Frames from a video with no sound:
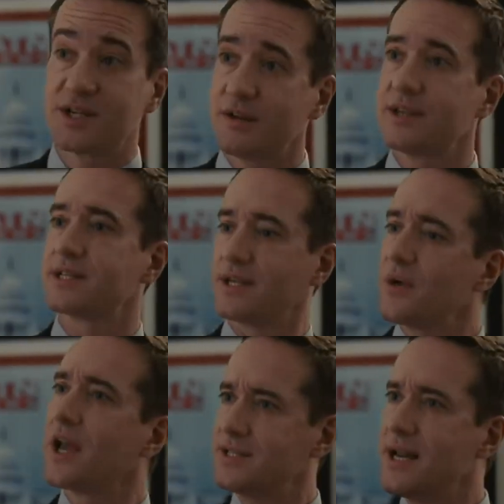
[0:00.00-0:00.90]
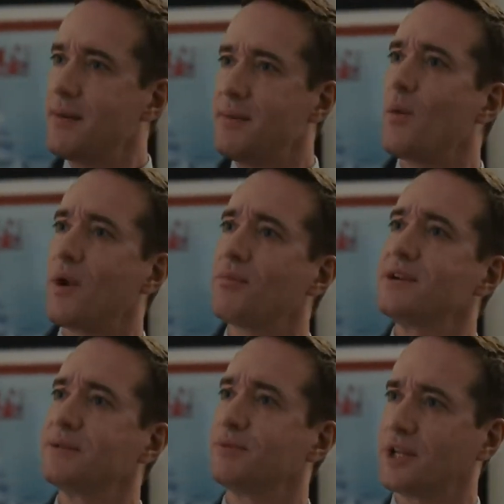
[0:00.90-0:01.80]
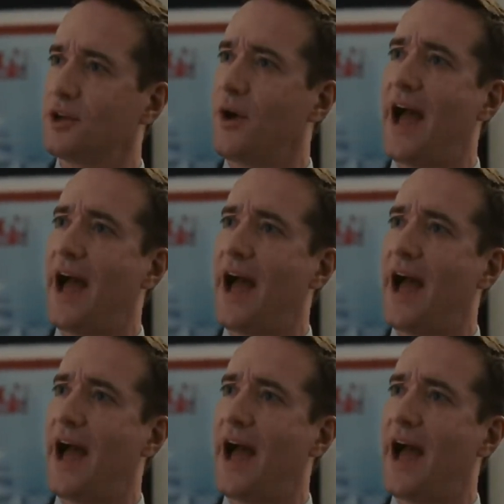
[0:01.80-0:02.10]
Seriously, okay, then name me one principle that